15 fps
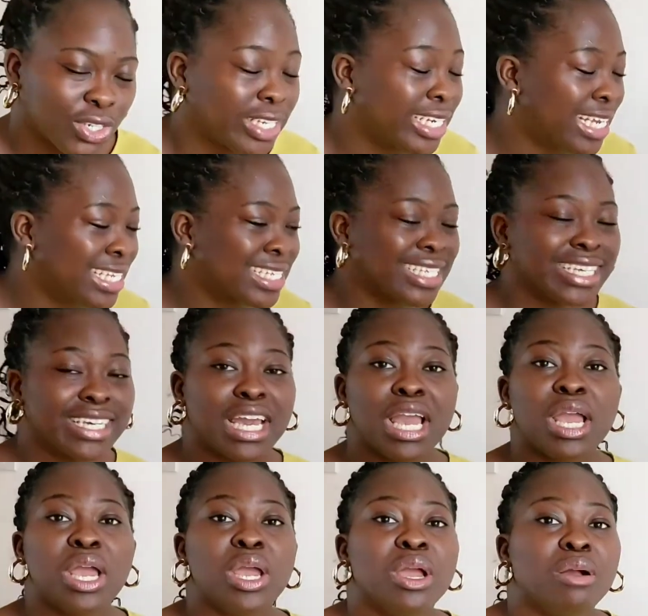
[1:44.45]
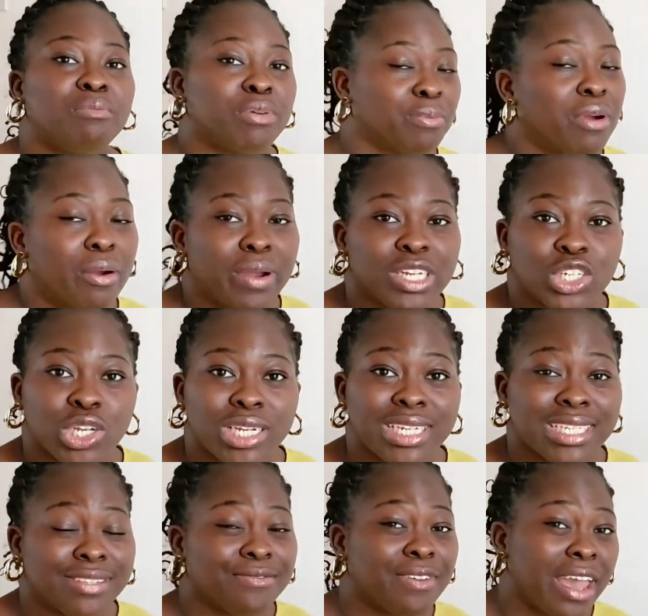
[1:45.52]
Honestly, preparation
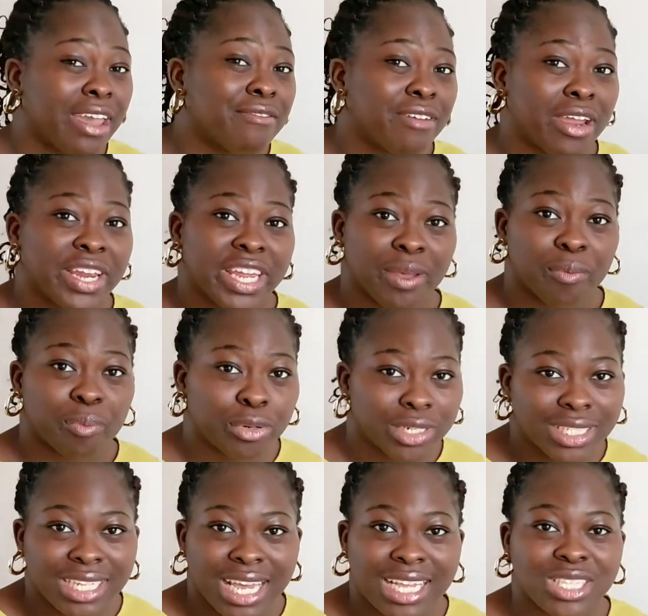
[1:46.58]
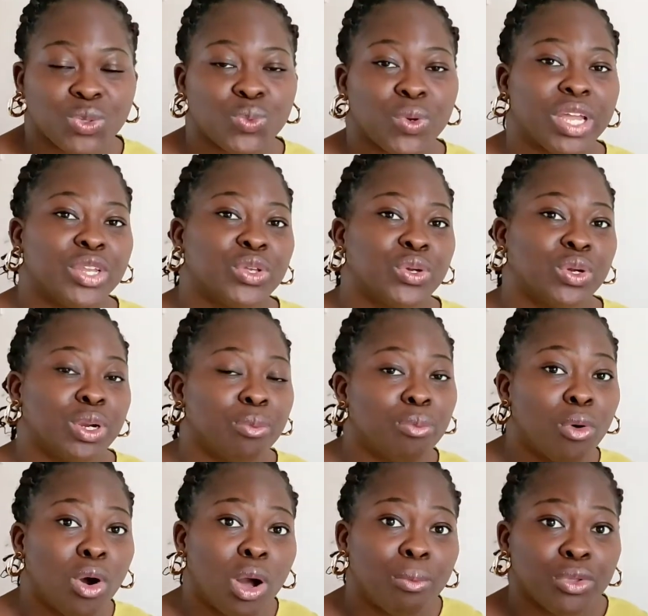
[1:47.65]
is very important when you're a
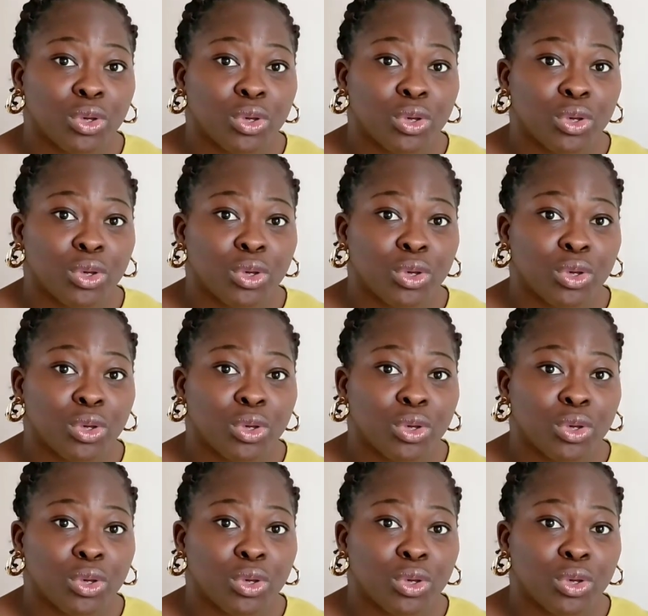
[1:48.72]
mom,